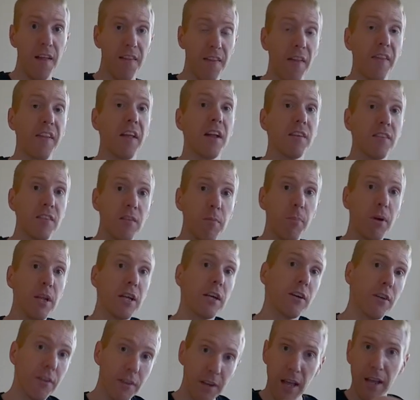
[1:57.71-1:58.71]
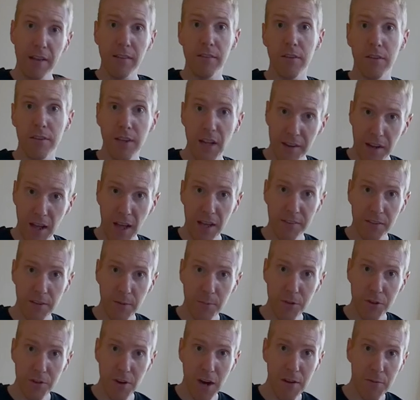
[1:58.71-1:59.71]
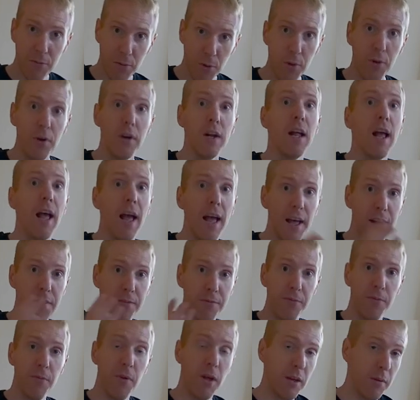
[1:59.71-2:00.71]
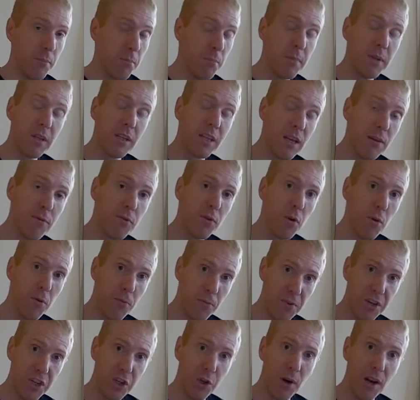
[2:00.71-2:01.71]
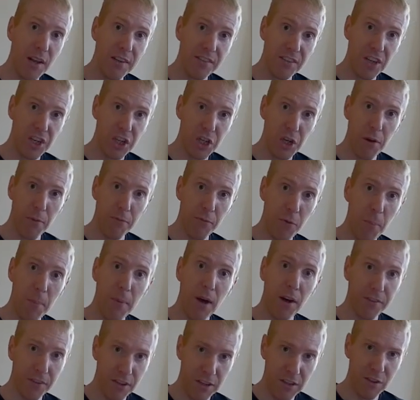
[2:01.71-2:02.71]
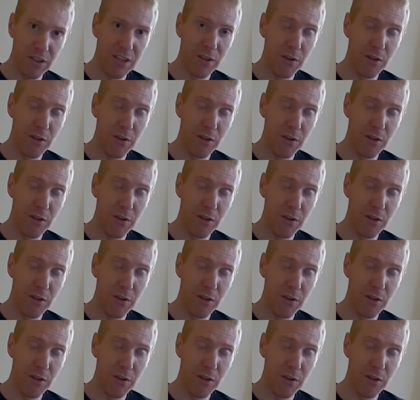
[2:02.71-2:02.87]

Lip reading: that can simply connect to that ASCOM driver and give you a visualization of the mount in